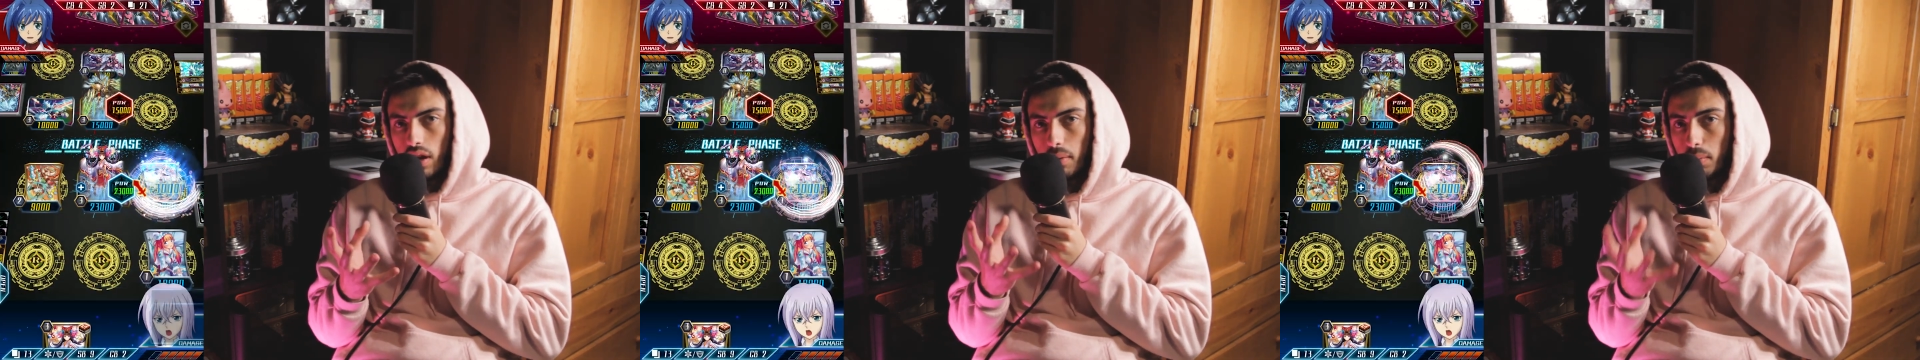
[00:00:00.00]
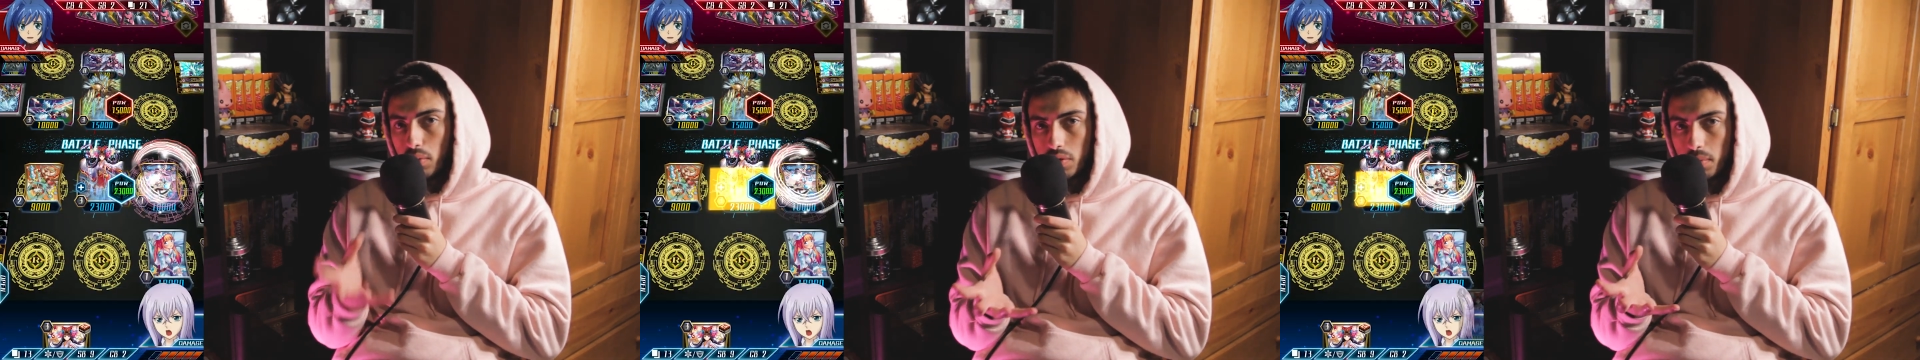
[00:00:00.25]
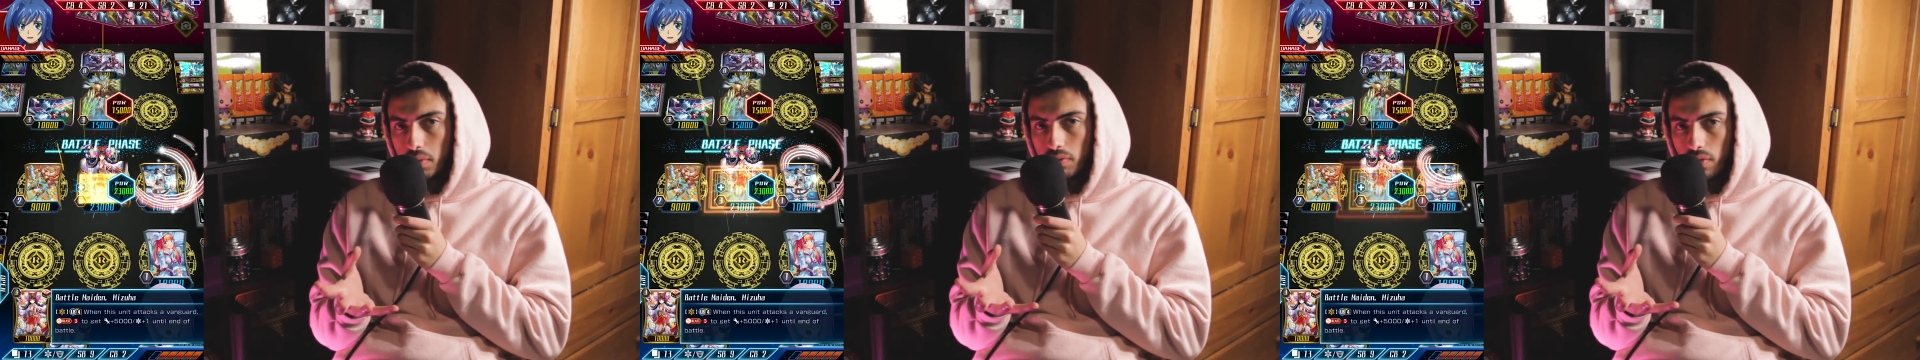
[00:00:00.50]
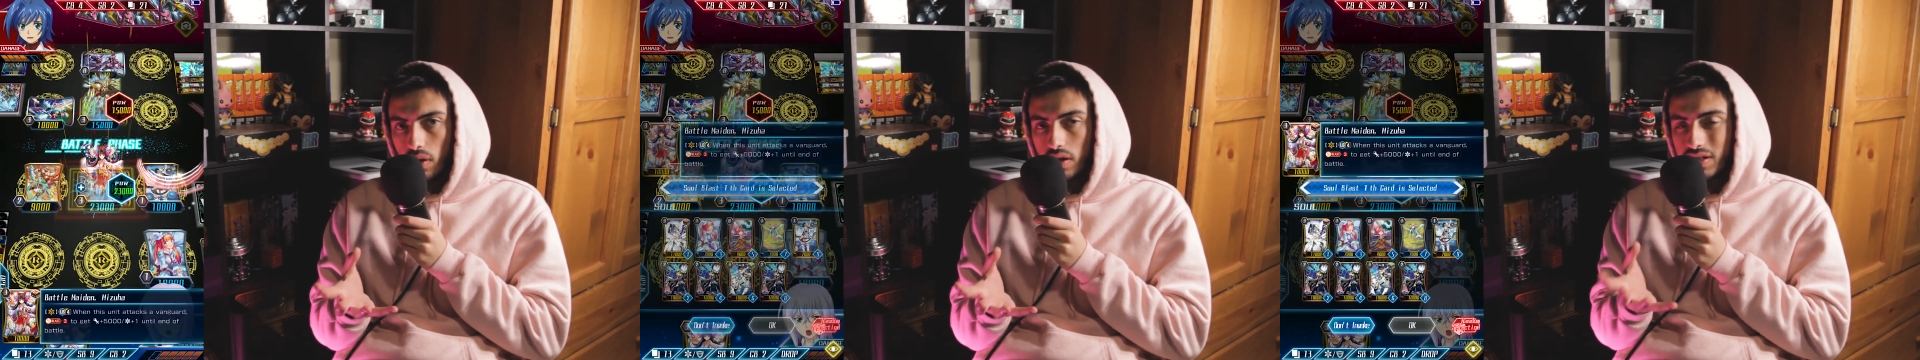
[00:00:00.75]
out multiple
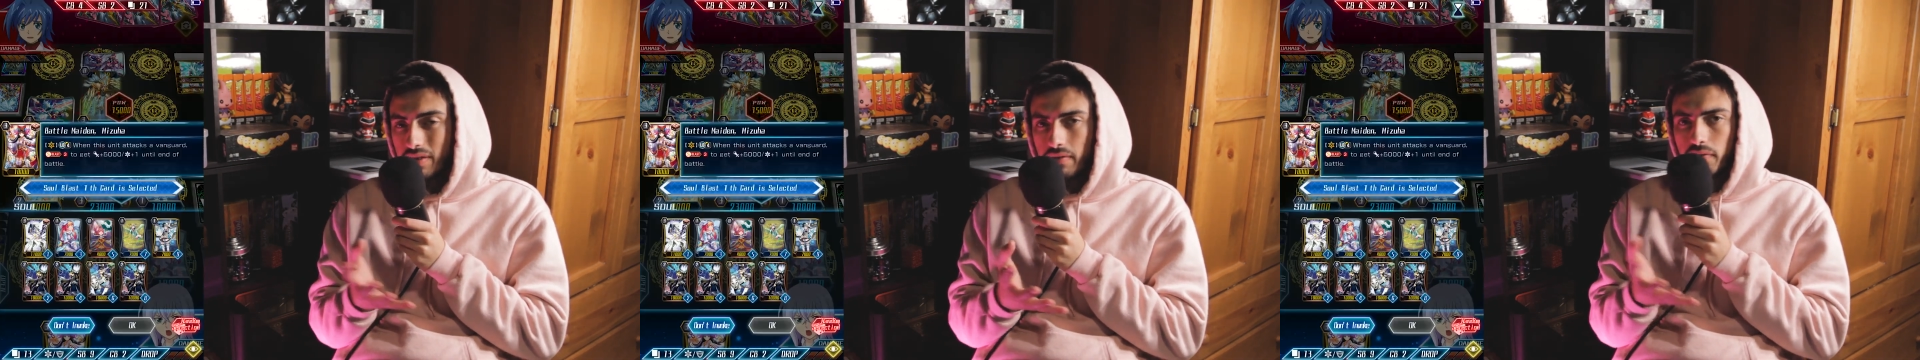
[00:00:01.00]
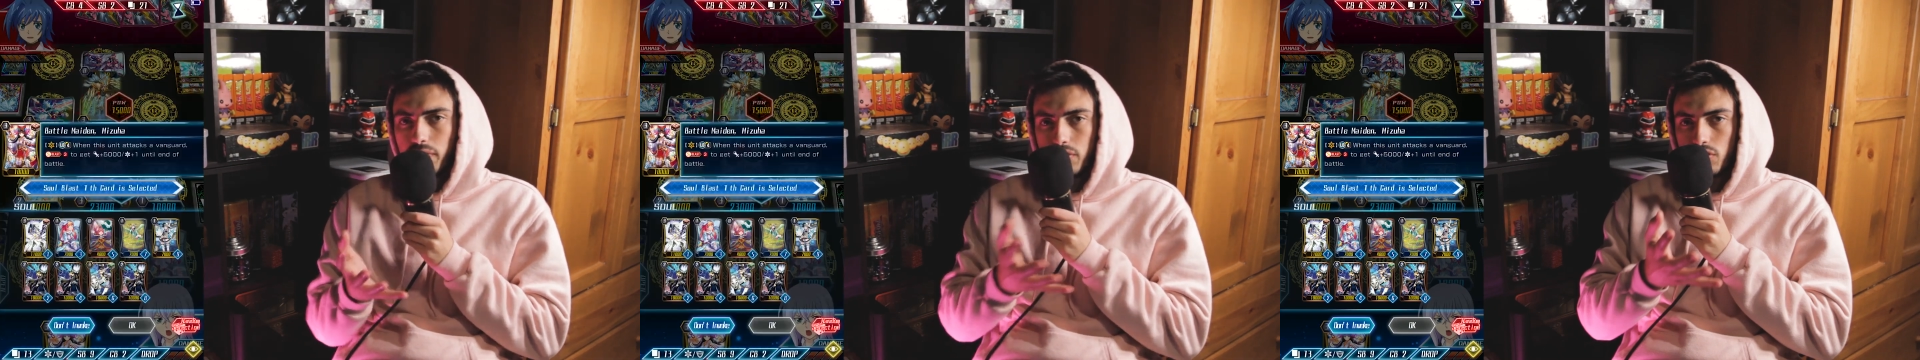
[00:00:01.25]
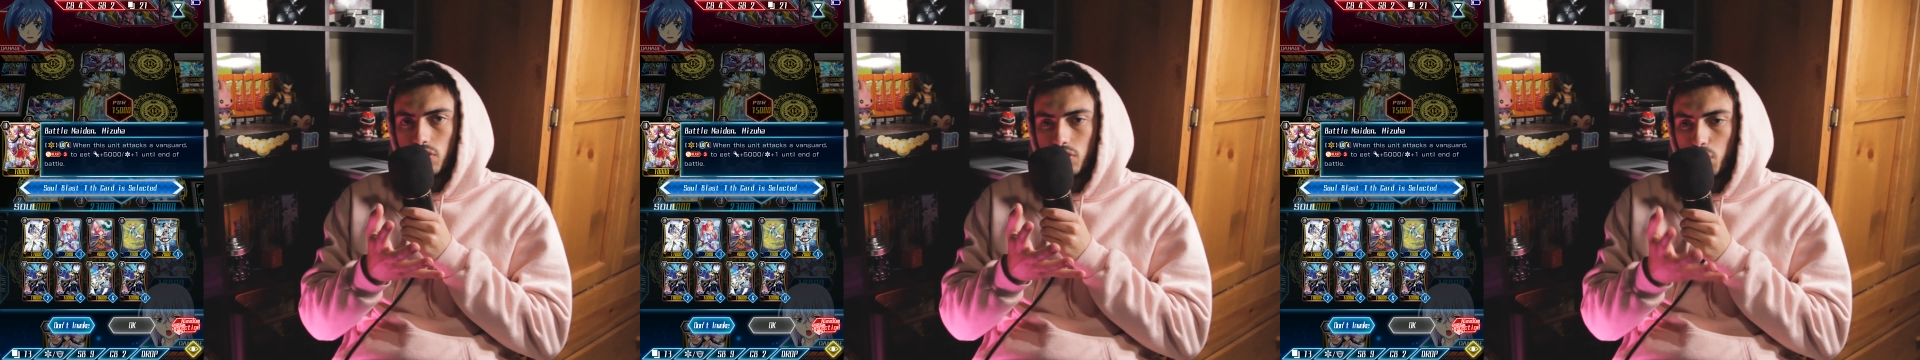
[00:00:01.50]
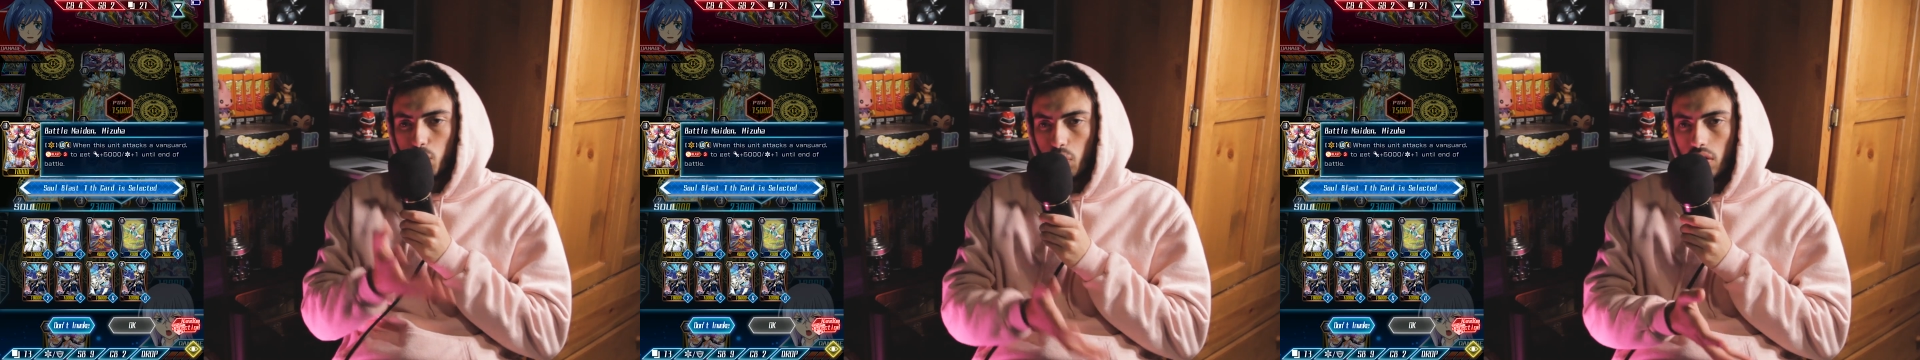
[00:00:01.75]
frogs, even if it's
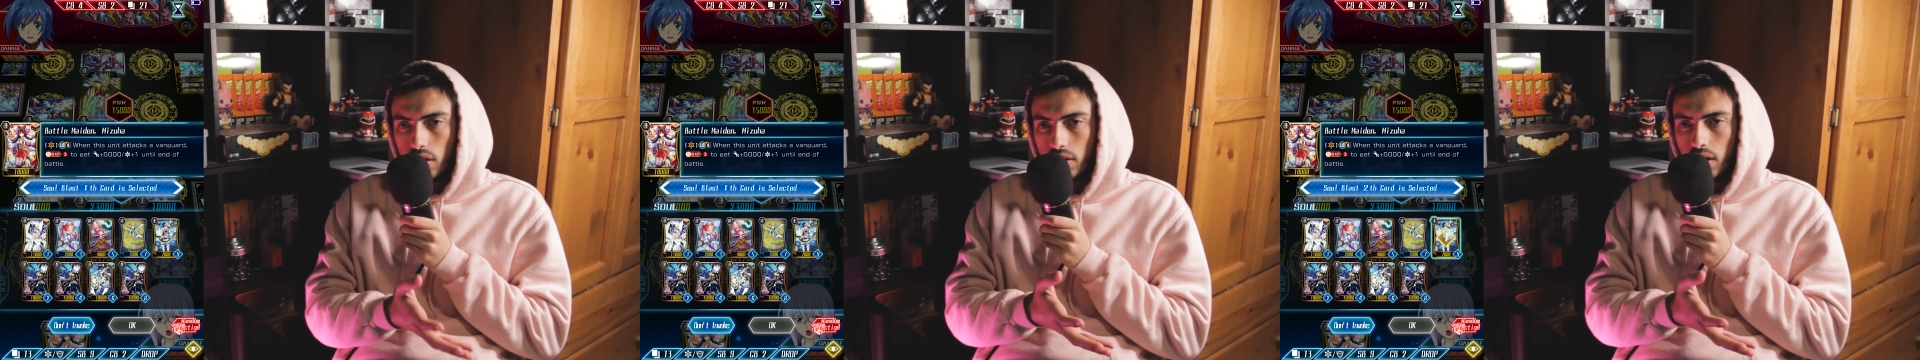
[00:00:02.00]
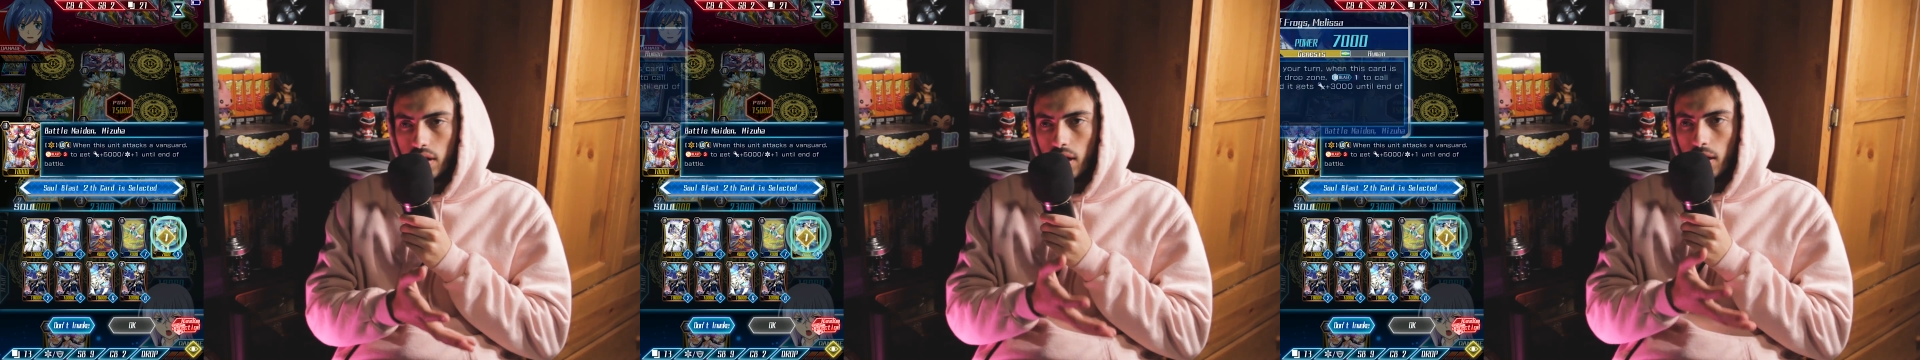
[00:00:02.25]
just one,